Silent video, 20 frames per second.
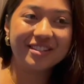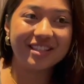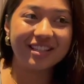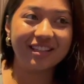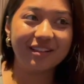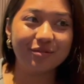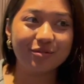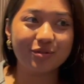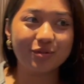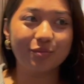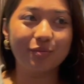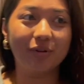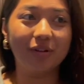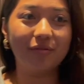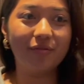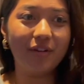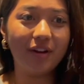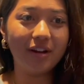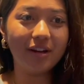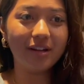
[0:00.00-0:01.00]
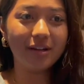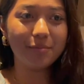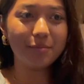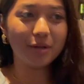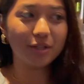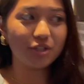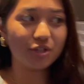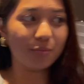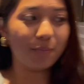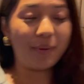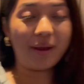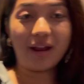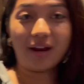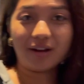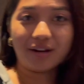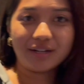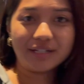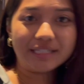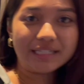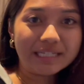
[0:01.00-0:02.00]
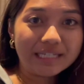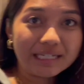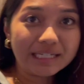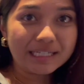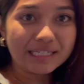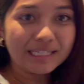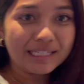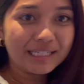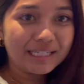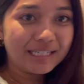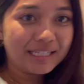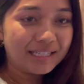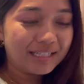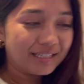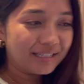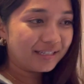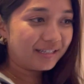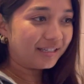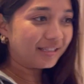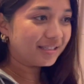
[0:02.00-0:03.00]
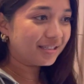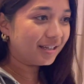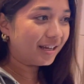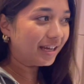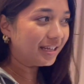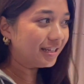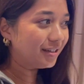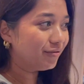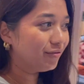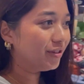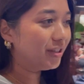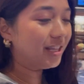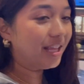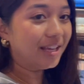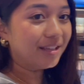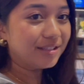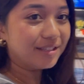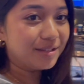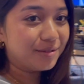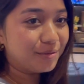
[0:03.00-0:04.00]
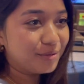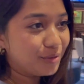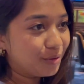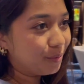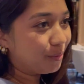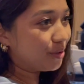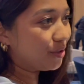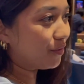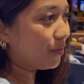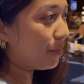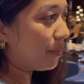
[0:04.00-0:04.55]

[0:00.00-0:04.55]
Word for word: it was very much a parody mm-hmm. I didn't realize it was so much of a